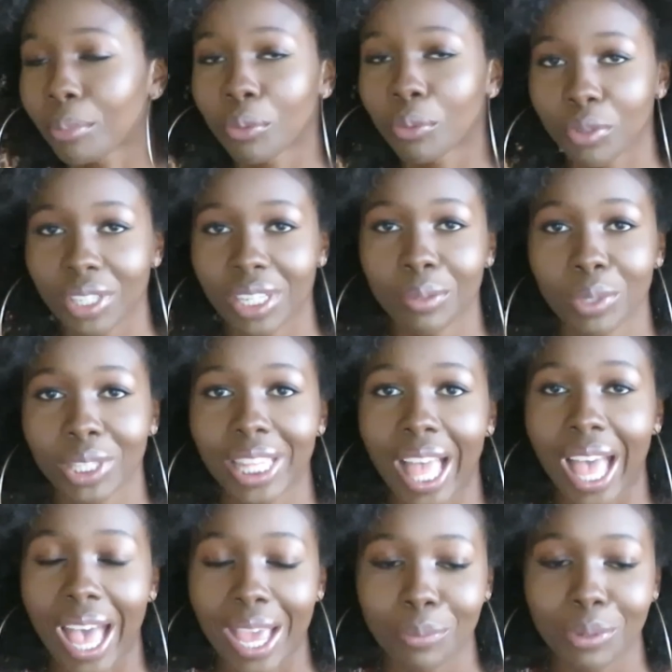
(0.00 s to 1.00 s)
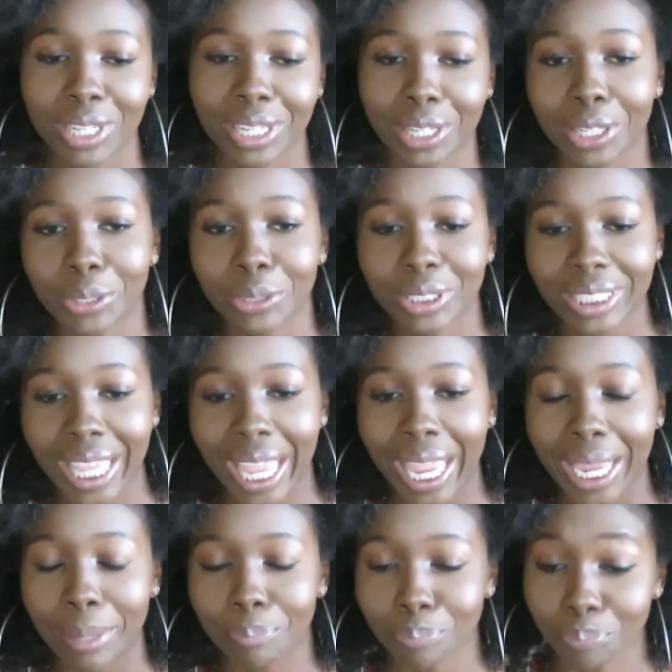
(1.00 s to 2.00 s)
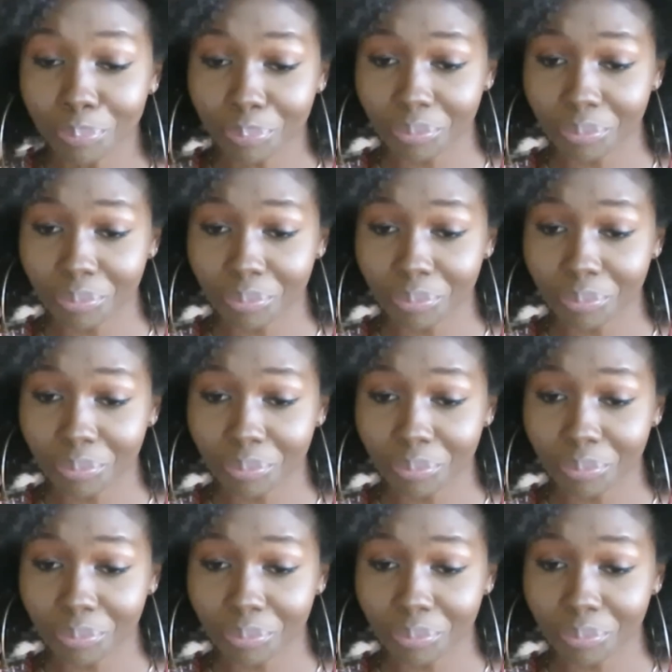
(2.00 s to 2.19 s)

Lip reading: but really we lied. We did a little scam.